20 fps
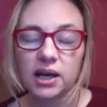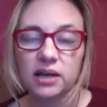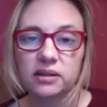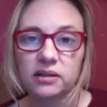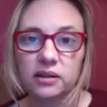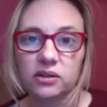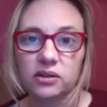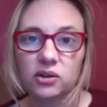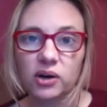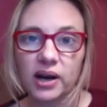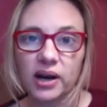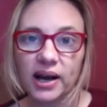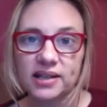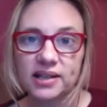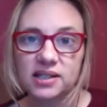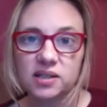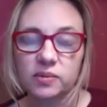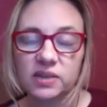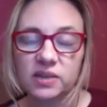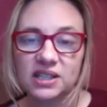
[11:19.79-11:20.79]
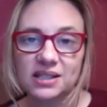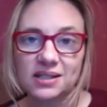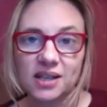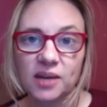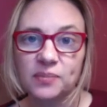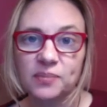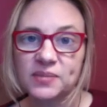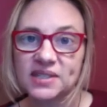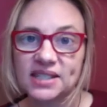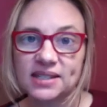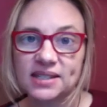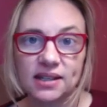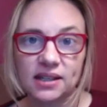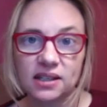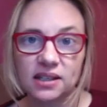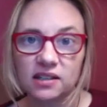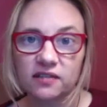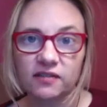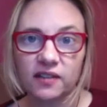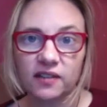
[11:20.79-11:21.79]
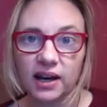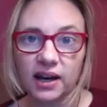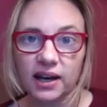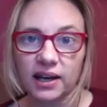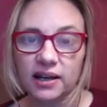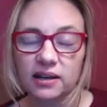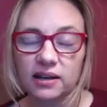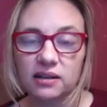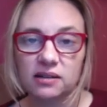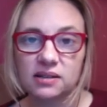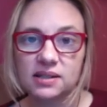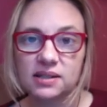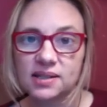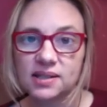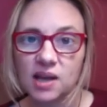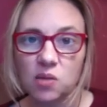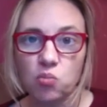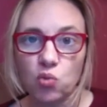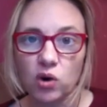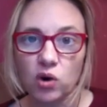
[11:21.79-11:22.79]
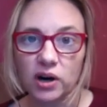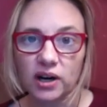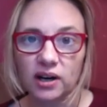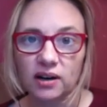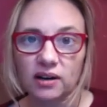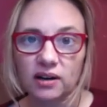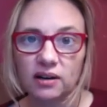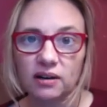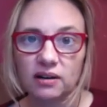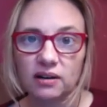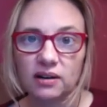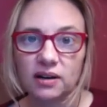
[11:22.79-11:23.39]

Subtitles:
That there has to be some signified somewhere